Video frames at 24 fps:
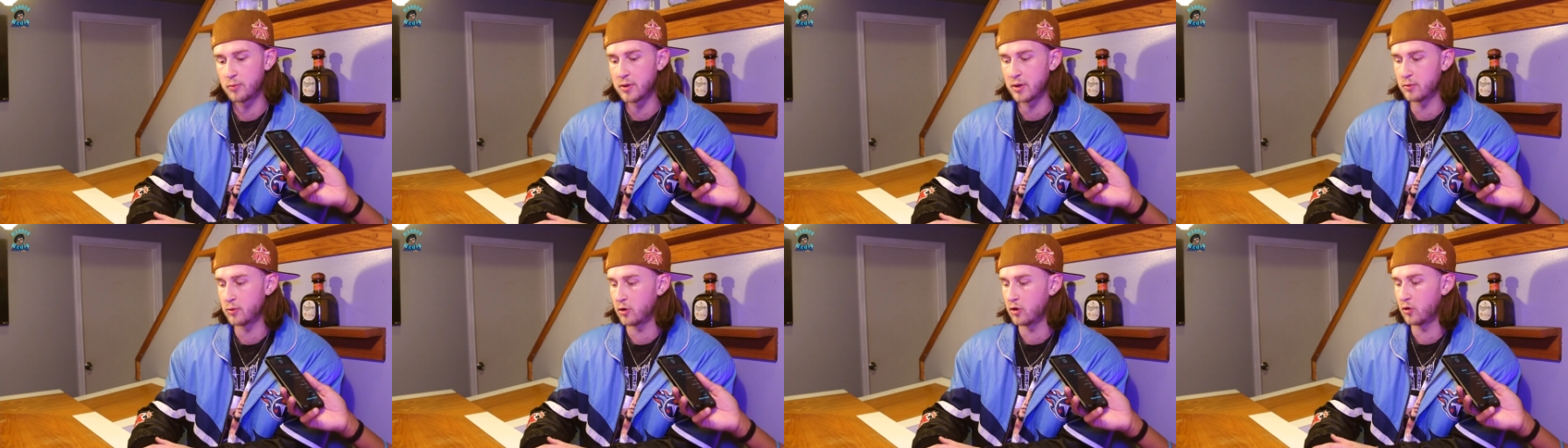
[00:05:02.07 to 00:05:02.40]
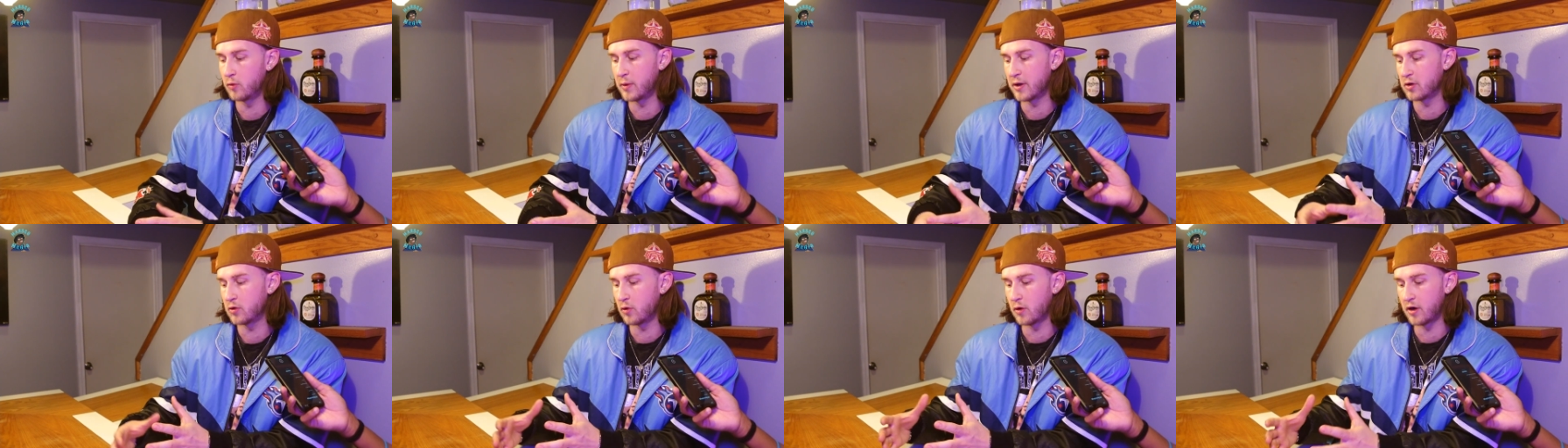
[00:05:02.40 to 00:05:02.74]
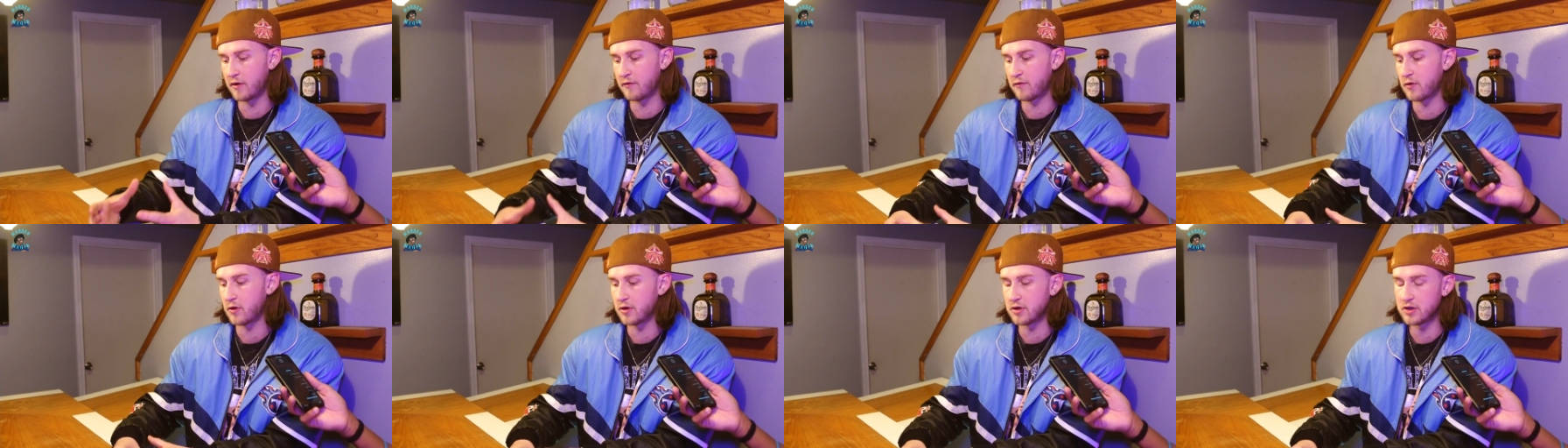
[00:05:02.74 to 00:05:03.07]
people who've been doing
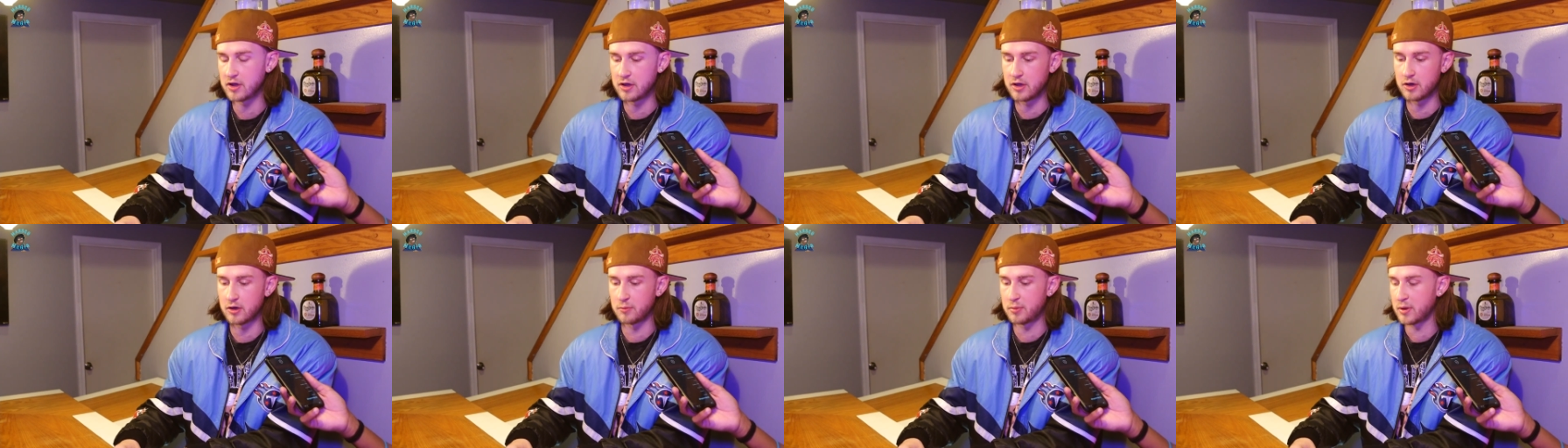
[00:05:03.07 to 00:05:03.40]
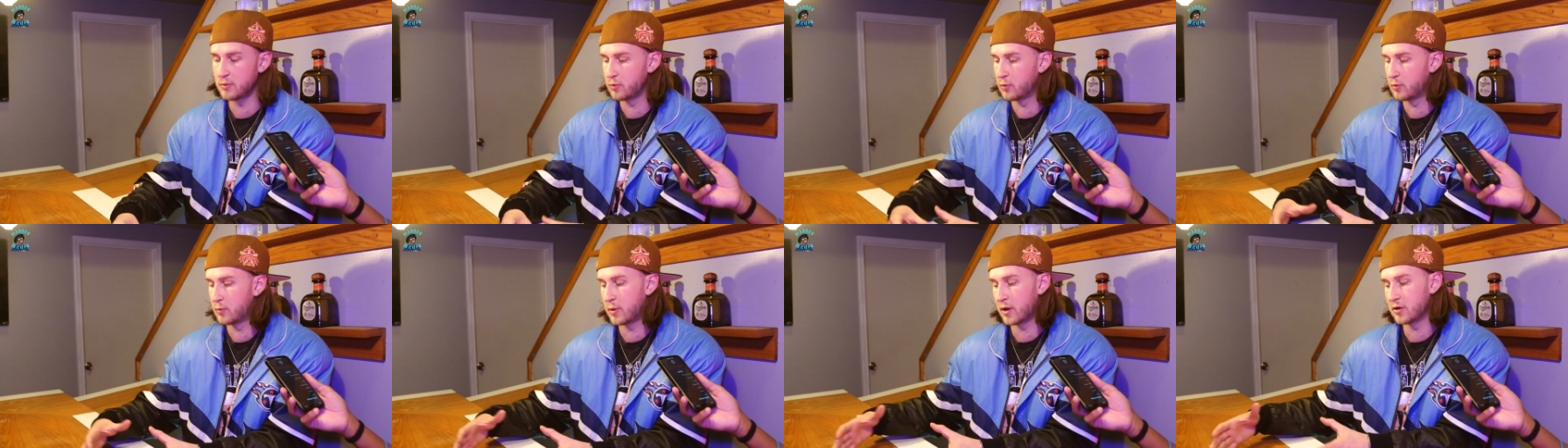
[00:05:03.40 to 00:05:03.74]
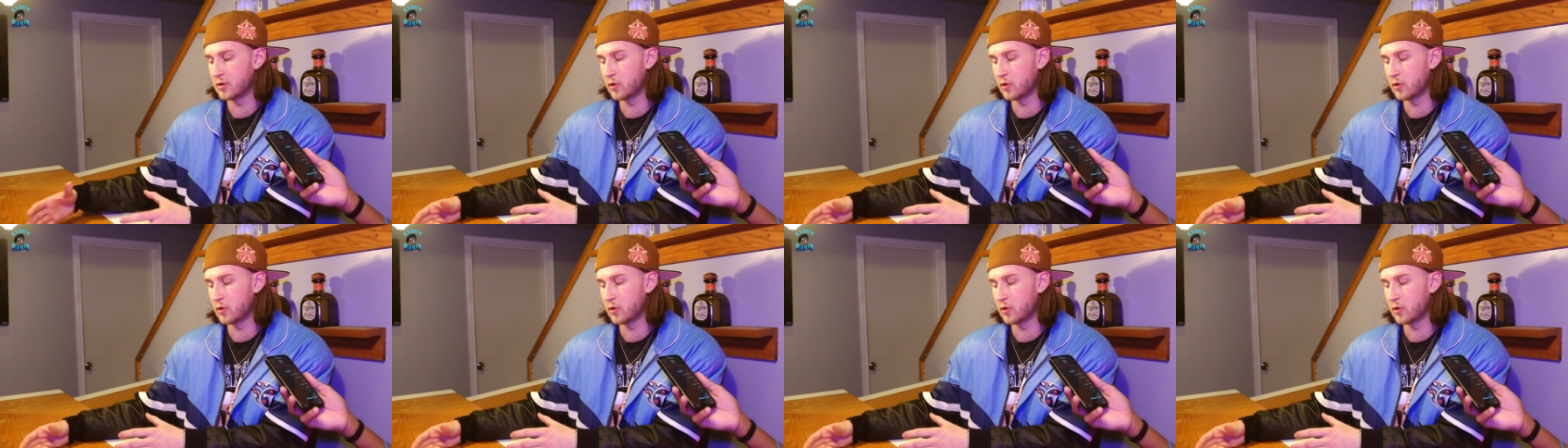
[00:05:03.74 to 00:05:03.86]
it for a year, people who've been